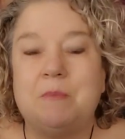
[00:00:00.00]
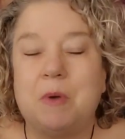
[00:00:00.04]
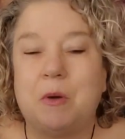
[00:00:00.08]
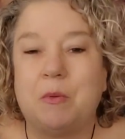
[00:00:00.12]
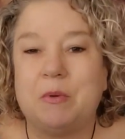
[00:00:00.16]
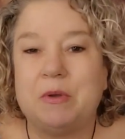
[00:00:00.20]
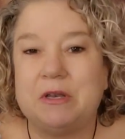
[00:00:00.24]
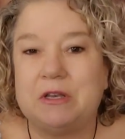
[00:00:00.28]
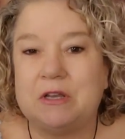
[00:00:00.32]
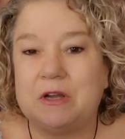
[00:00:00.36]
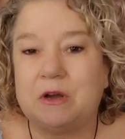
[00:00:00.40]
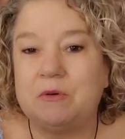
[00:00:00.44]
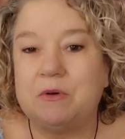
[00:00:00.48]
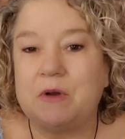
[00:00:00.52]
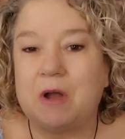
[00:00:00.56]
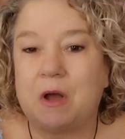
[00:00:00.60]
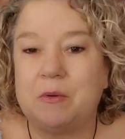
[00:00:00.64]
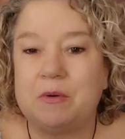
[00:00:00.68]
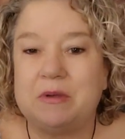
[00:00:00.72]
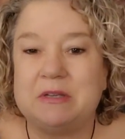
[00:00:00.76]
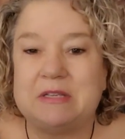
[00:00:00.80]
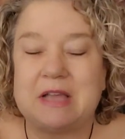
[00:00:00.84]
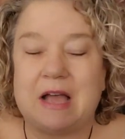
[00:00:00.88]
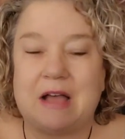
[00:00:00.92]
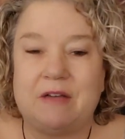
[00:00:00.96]
but we don't
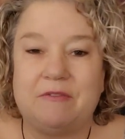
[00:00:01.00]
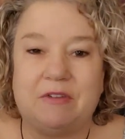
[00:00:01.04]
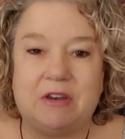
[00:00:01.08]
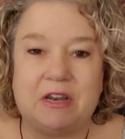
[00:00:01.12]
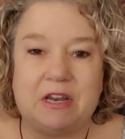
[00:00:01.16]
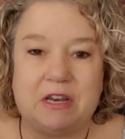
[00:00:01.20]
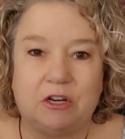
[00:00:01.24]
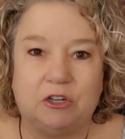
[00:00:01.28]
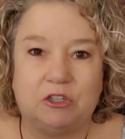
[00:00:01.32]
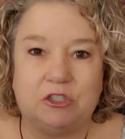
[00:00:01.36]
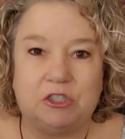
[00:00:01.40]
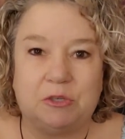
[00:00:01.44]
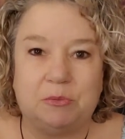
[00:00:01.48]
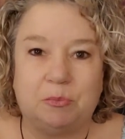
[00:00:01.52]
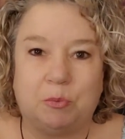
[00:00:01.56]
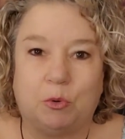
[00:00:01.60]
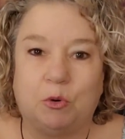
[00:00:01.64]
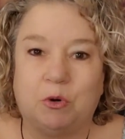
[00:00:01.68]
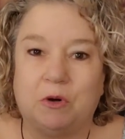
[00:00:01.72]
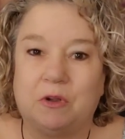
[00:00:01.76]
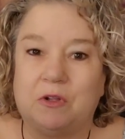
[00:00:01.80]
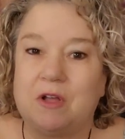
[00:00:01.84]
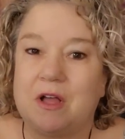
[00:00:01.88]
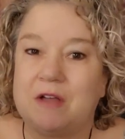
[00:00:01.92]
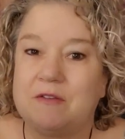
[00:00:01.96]
always have an energy
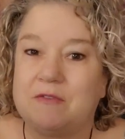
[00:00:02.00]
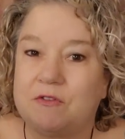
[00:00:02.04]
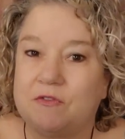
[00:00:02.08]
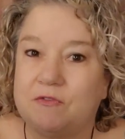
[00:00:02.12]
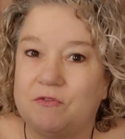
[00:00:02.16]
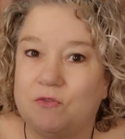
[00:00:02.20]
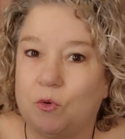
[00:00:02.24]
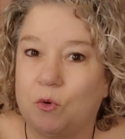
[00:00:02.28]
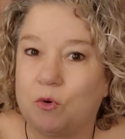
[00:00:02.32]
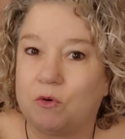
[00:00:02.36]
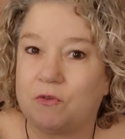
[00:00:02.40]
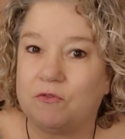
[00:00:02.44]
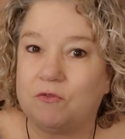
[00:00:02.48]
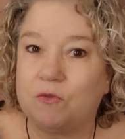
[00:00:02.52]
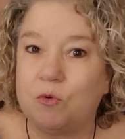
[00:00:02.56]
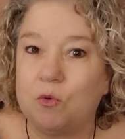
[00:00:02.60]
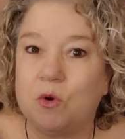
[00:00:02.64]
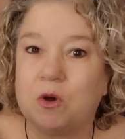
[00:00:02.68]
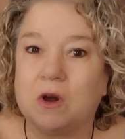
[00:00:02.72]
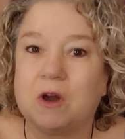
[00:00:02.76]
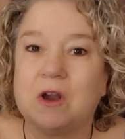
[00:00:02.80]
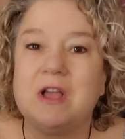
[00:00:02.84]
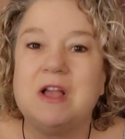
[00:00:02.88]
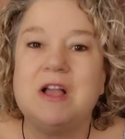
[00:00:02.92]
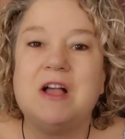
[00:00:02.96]
portal of a
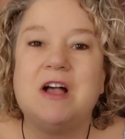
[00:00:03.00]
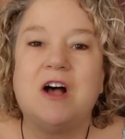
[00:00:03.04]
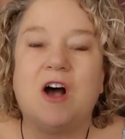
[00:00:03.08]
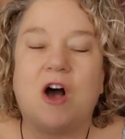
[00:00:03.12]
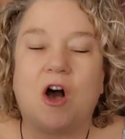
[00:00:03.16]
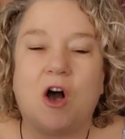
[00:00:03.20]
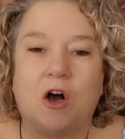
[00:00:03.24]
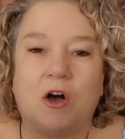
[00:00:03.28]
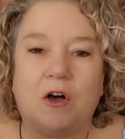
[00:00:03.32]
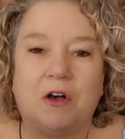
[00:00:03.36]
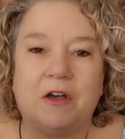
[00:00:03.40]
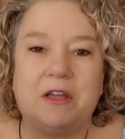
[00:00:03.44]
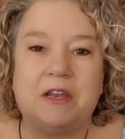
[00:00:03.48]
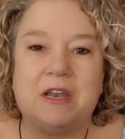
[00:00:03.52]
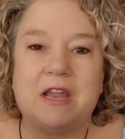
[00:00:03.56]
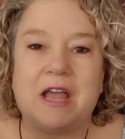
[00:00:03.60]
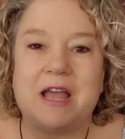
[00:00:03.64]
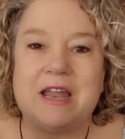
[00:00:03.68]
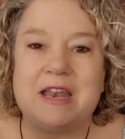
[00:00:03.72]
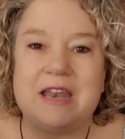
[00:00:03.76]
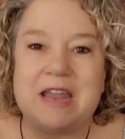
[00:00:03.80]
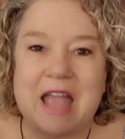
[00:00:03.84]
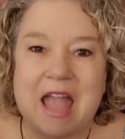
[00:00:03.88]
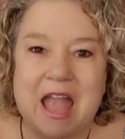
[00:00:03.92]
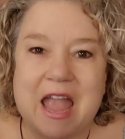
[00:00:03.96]
4-4 on
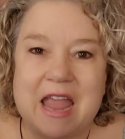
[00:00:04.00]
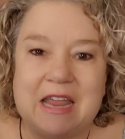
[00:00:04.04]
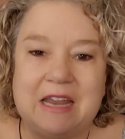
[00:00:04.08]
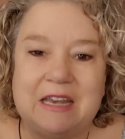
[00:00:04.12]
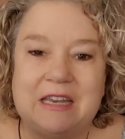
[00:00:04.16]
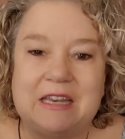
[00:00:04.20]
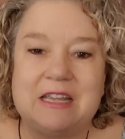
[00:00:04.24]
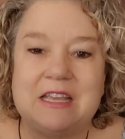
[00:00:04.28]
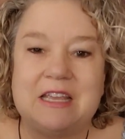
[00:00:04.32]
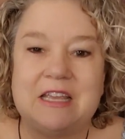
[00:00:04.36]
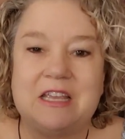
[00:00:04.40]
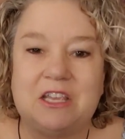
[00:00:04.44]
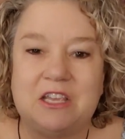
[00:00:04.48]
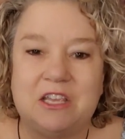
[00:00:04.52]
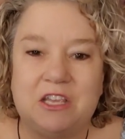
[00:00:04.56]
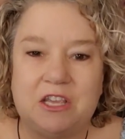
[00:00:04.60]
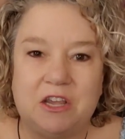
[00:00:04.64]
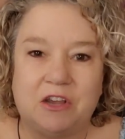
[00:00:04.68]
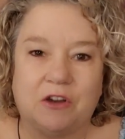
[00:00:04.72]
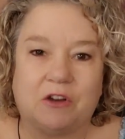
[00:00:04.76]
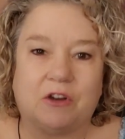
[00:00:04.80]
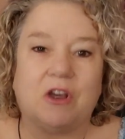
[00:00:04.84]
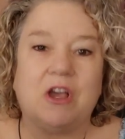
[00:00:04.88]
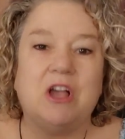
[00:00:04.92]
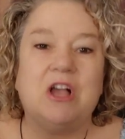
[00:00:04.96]
an
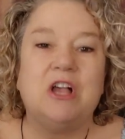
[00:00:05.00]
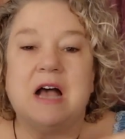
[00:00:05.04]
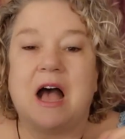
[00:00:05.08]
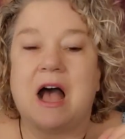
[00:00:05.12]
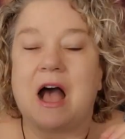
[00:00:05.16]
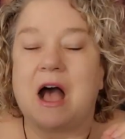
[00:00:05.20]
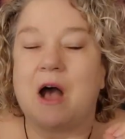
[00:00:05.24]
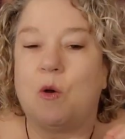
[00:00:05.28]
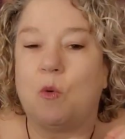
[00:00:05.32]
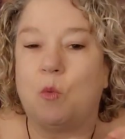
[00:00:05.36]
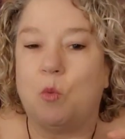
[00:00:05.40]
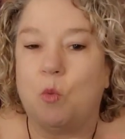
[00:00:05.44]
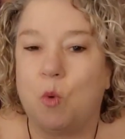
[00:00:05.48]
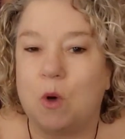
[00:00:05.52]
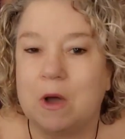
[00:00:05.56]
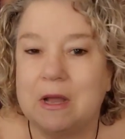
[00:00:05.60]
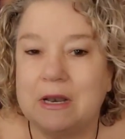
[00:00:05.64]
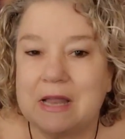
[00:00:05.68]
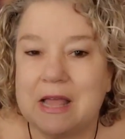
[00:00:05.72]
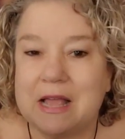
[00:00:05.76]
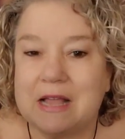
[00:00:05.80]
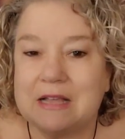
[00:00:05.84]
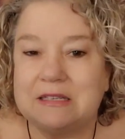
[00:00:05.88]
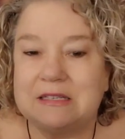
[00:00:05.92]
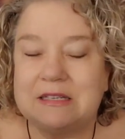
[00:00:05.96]
8-year. One
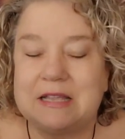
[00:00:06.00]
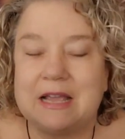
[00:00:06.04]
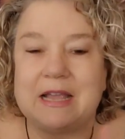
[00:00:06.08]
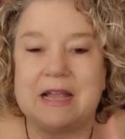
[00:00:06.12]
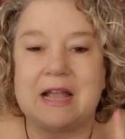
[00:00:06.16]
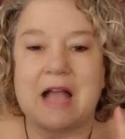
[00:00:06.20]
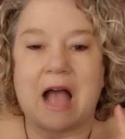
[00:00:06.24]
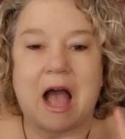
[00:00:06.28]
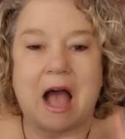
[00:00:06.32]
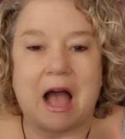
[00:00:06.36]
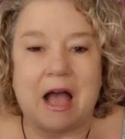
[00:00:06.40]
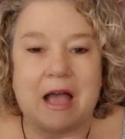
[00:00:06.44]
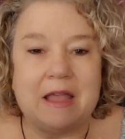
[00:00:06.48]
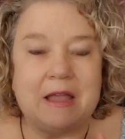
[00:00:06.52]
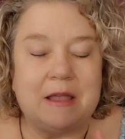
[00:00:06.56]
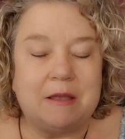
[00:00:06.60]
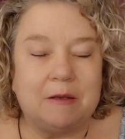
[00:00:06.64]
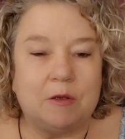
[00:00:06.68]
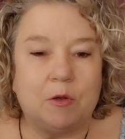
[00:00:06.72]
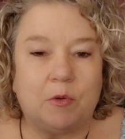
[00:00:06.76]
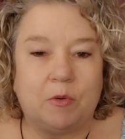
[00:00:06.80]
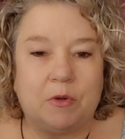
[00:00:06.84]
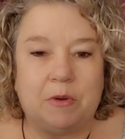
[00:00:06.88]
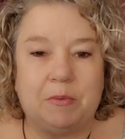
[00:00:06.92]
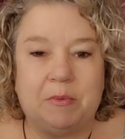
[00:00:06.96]
last thing, I
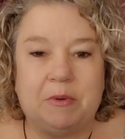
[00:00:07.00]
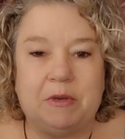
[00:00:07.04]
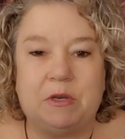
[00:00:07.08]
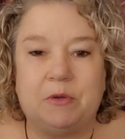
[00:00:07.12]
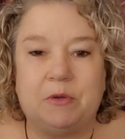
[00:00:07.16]
am going to